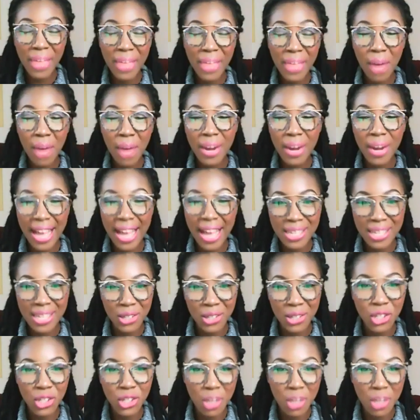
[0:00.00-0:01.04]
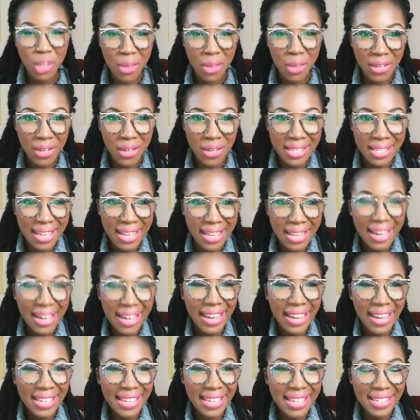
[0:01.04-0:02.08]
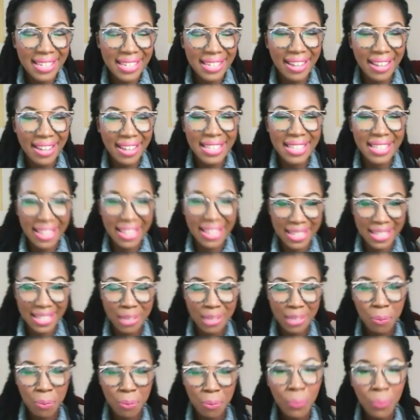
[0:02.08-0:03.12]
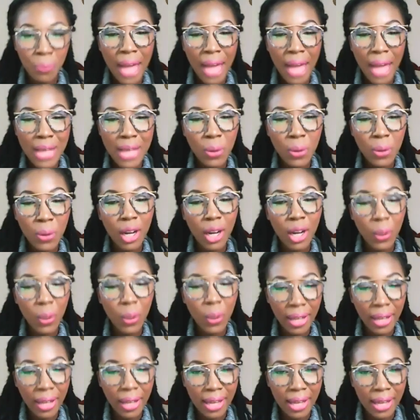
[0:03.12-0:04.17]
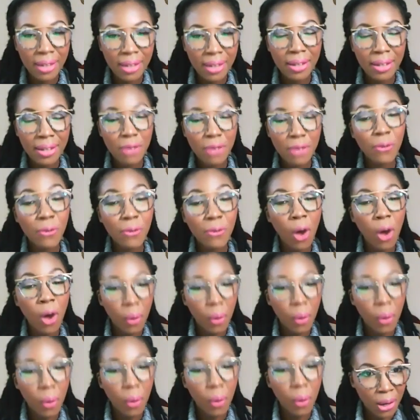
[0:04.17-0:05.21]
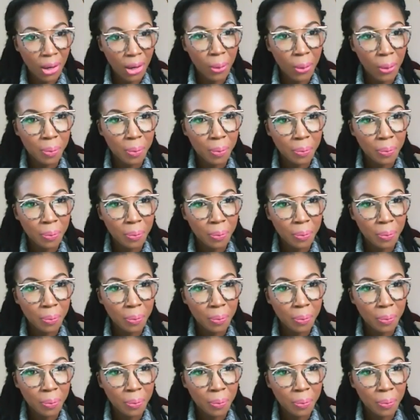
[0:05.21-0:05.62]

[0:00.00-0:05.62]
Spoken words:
I want to ask you to share with us, Nakita, is this. As we're looking forward now,